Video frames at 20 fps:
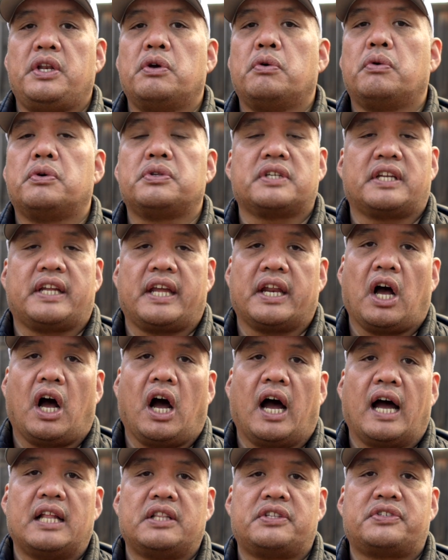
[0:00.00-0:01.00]
knew it was going to get
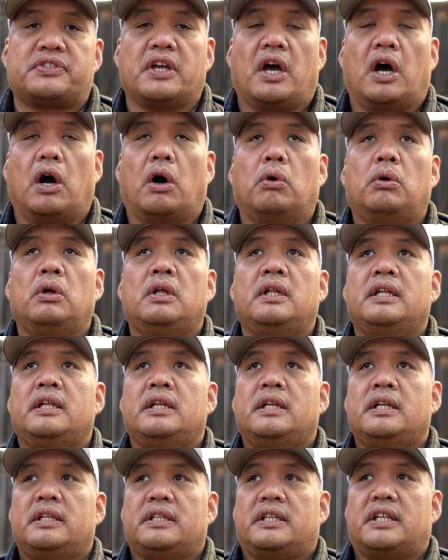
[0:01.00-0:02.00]
hot. So
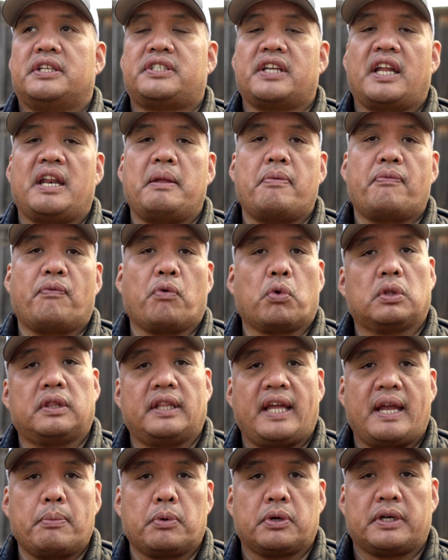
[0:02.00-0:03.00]
the Sunday before
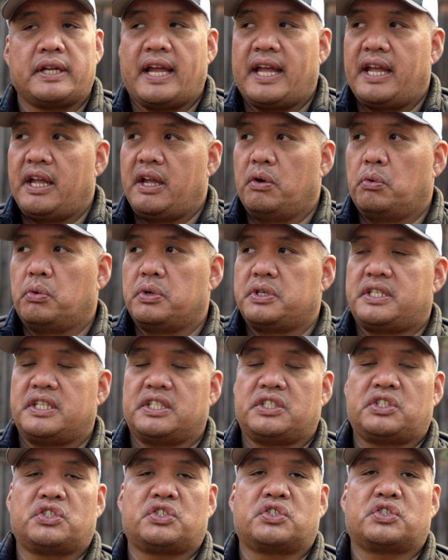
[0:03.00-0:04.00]
Labor Day, it was
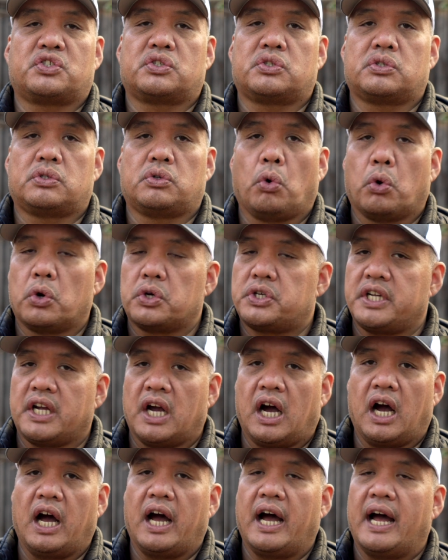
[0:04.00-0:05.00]
just scorching
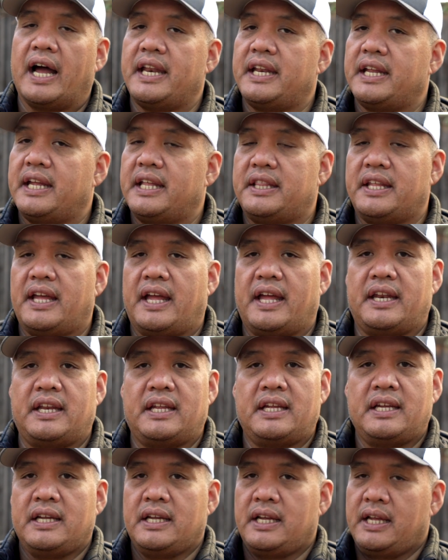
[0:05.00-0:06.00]
hot. And then
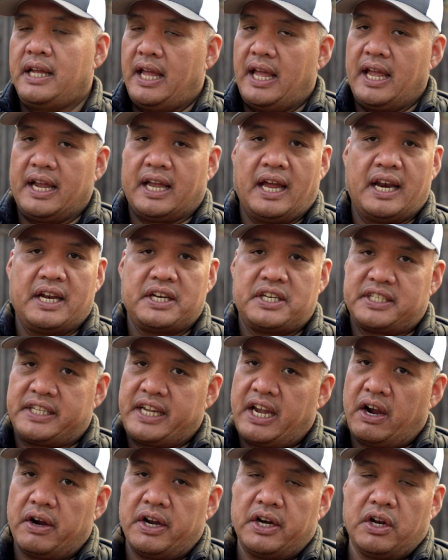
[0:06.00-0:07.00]
it kind of just
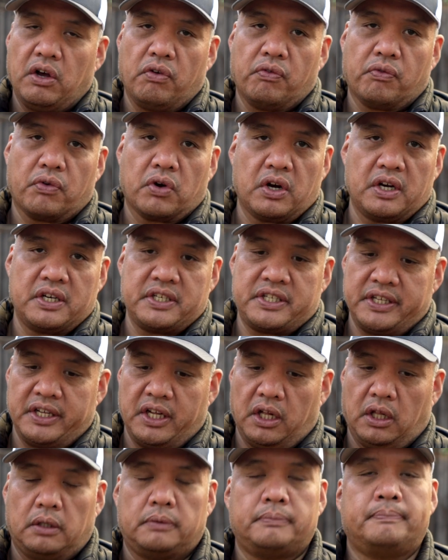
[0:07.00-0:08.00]
carried over
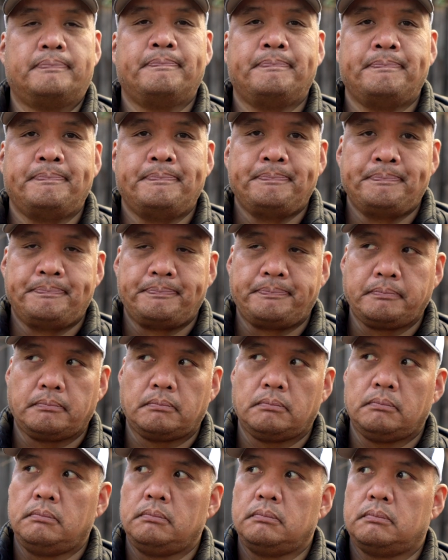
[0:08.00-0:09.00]
until
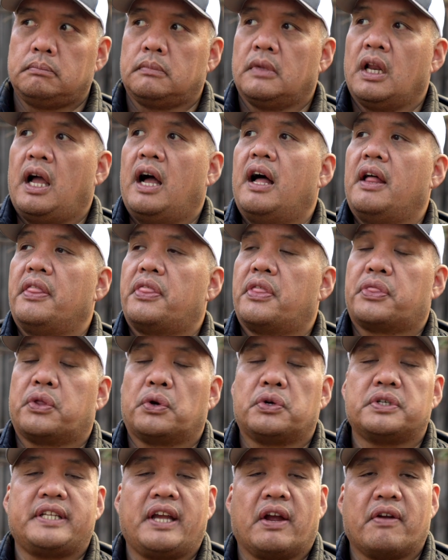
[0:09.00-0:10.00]
the
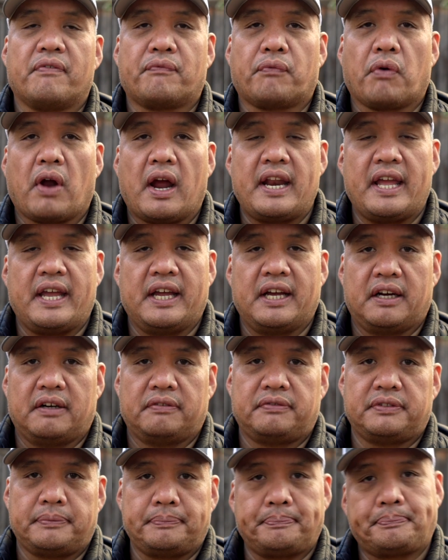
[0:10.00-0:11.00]
Thursday or Friday
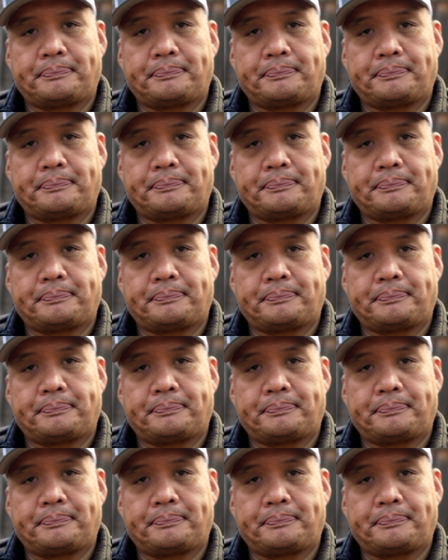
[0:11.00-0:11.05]
of